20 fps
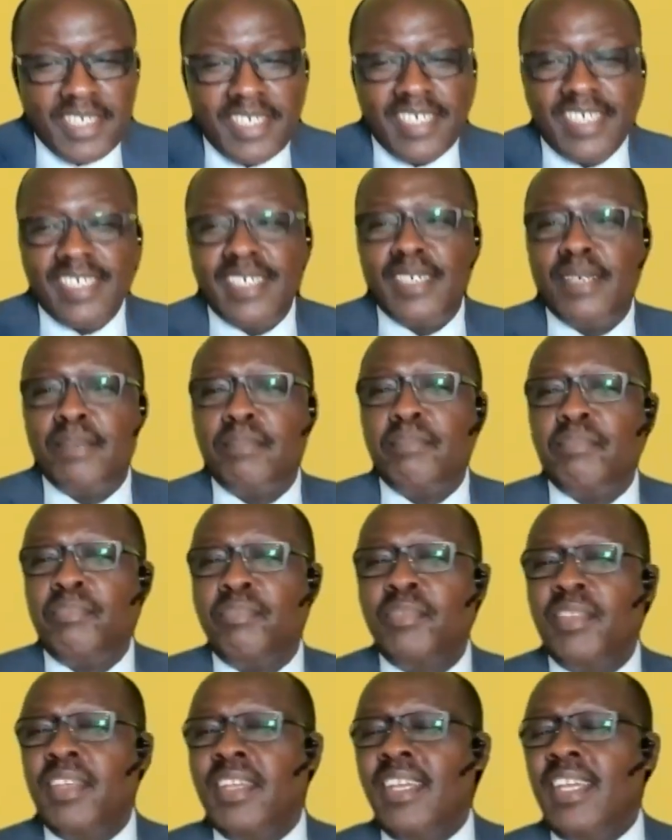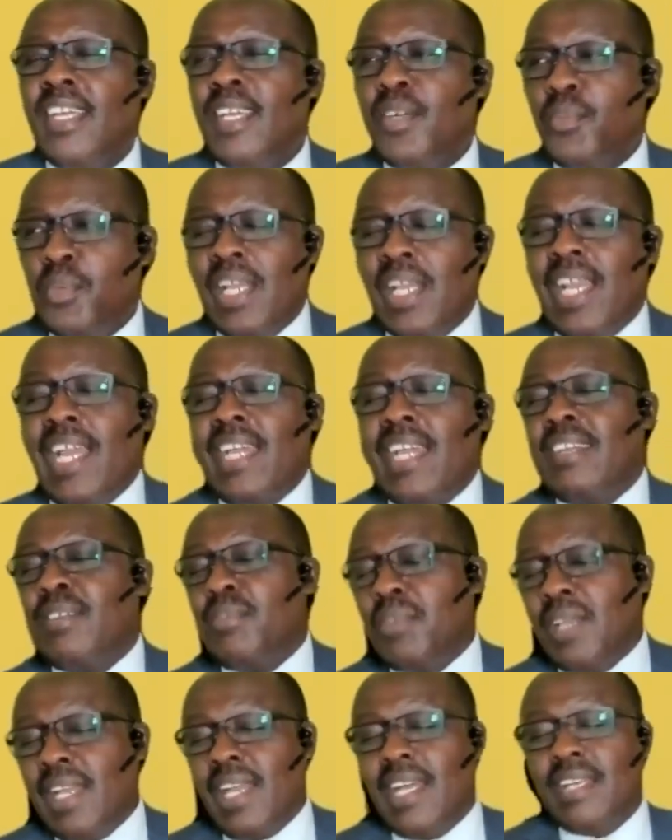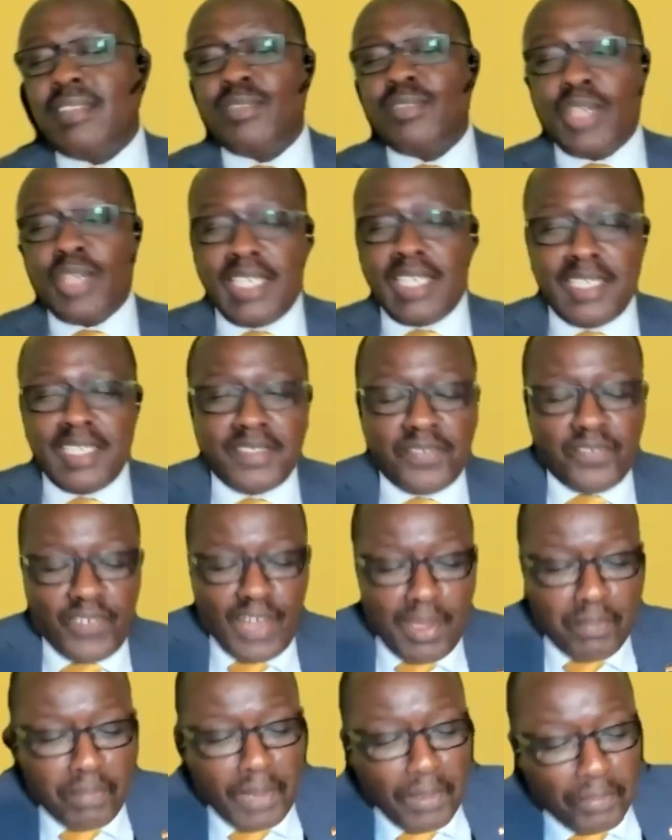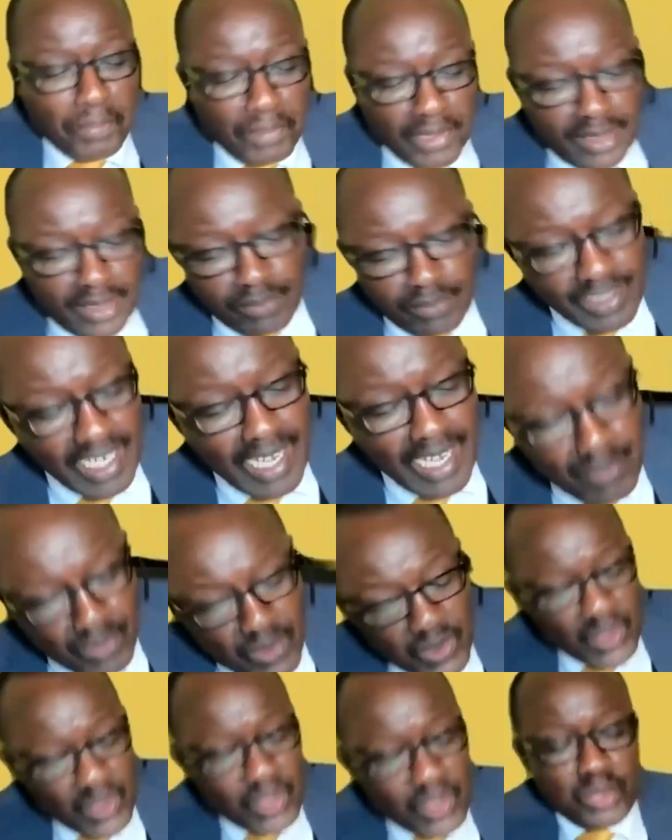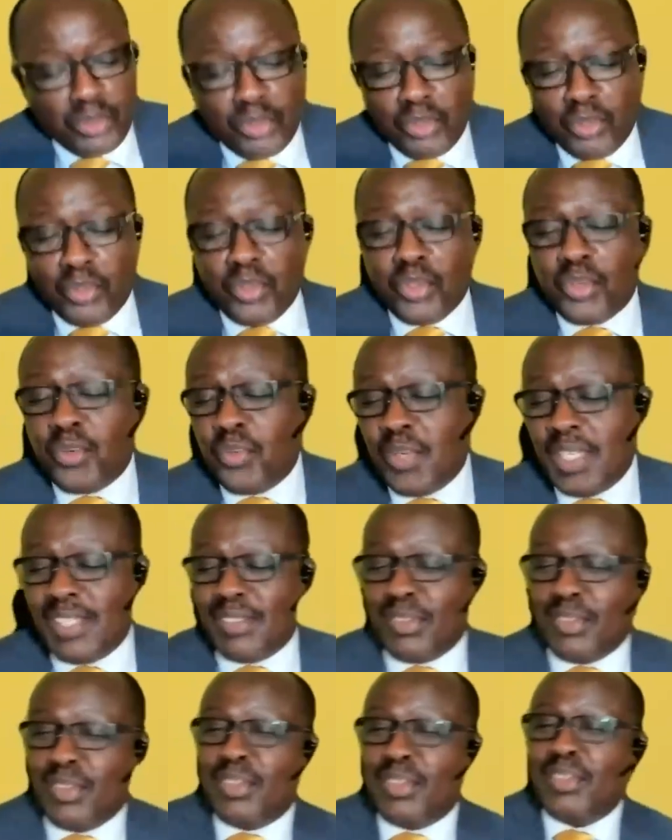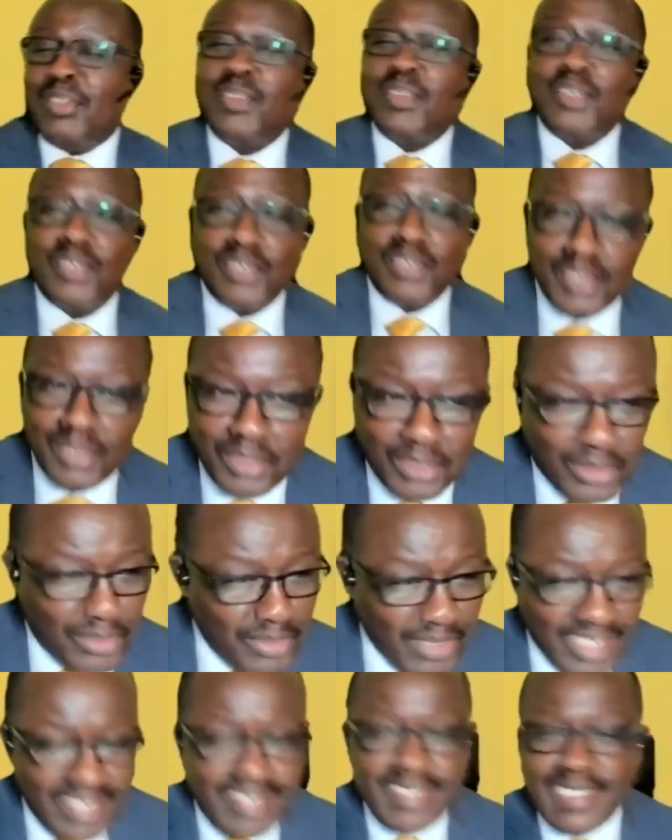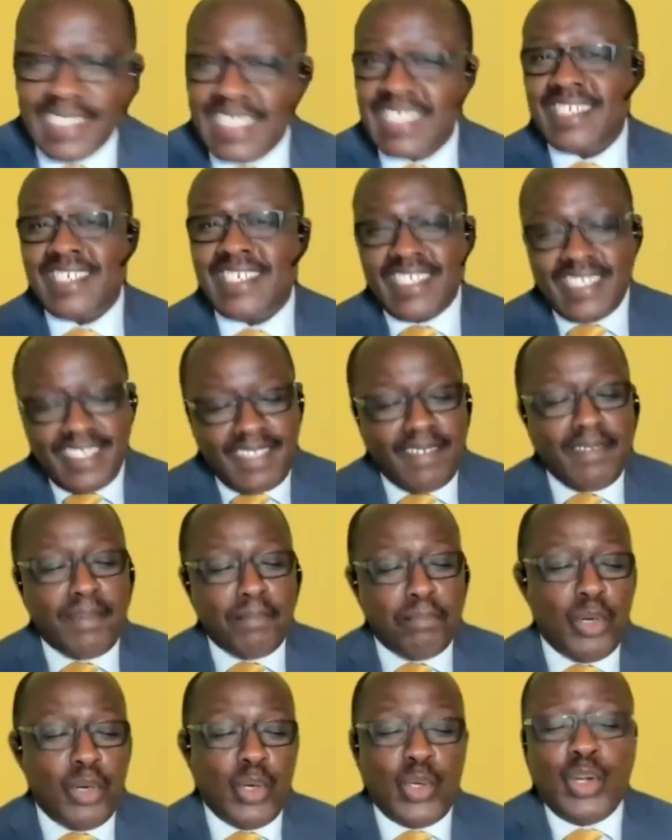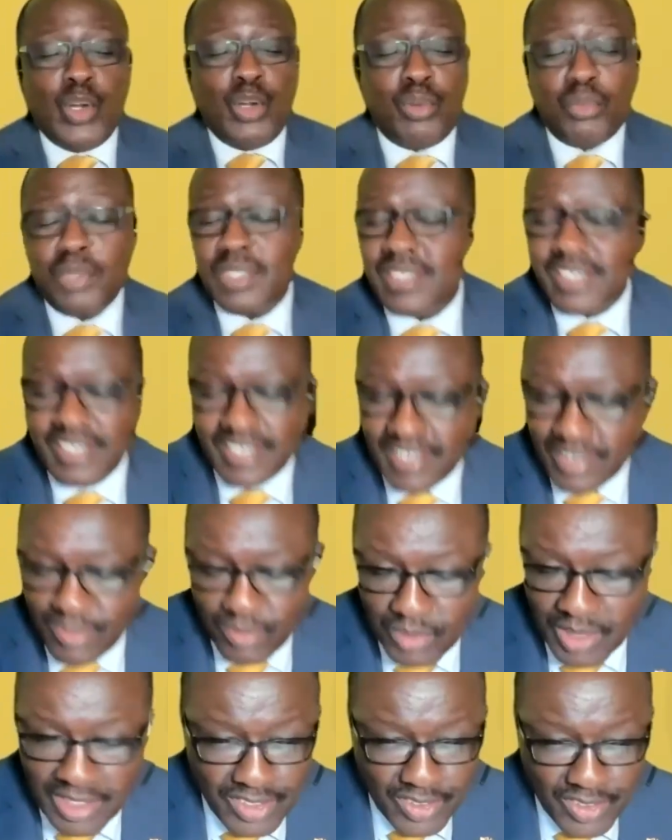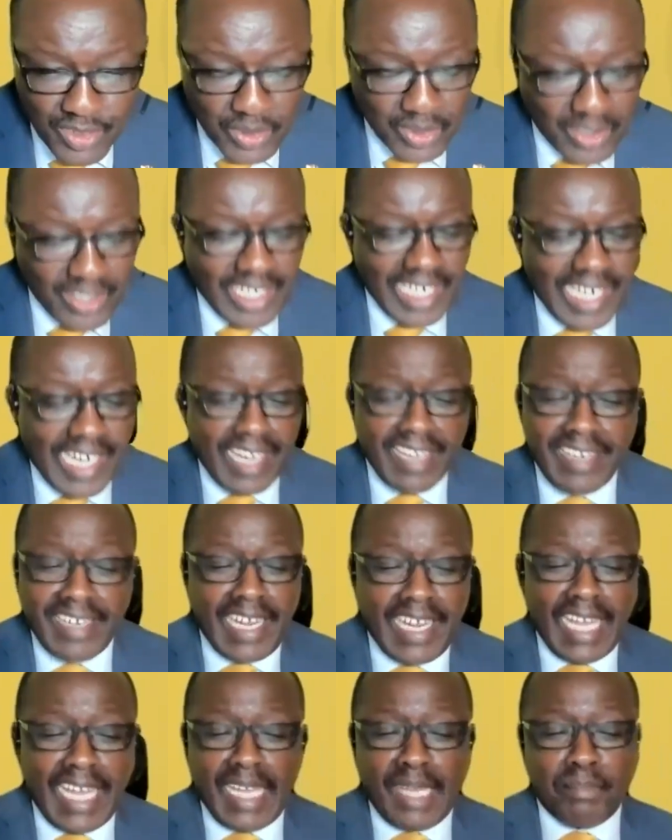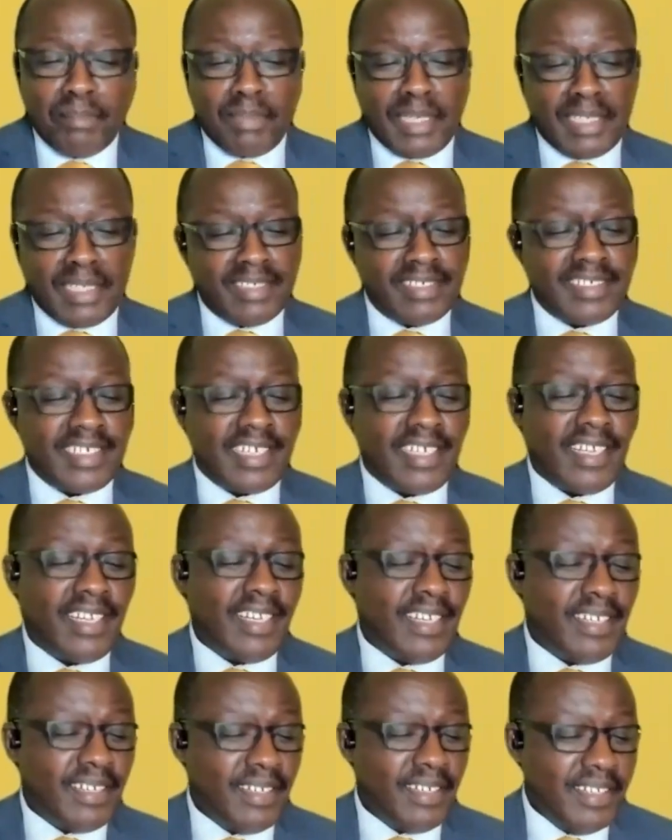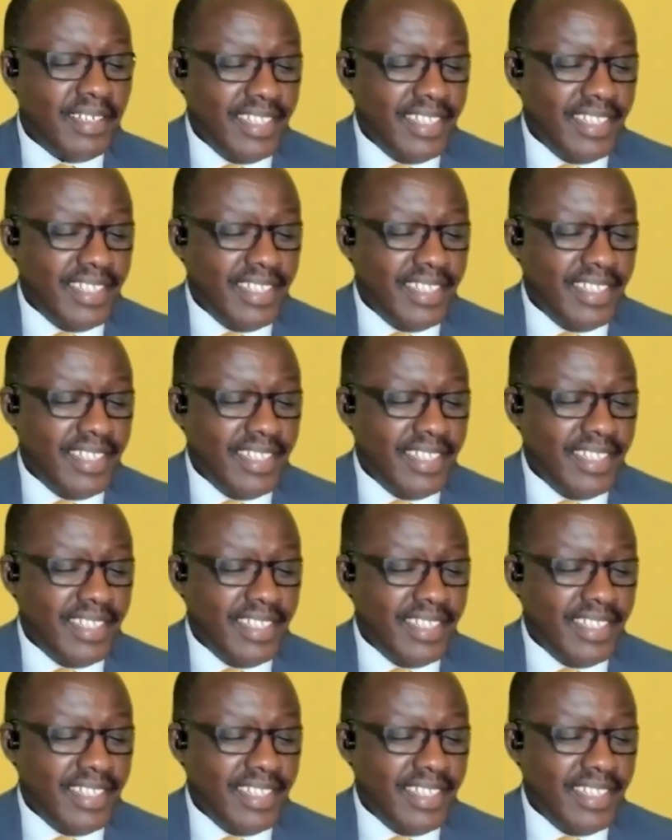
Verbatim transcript: Um, we like we like to identify people sometimes also on Coquet on on you know the 3D model, which is what is your clan name and uh,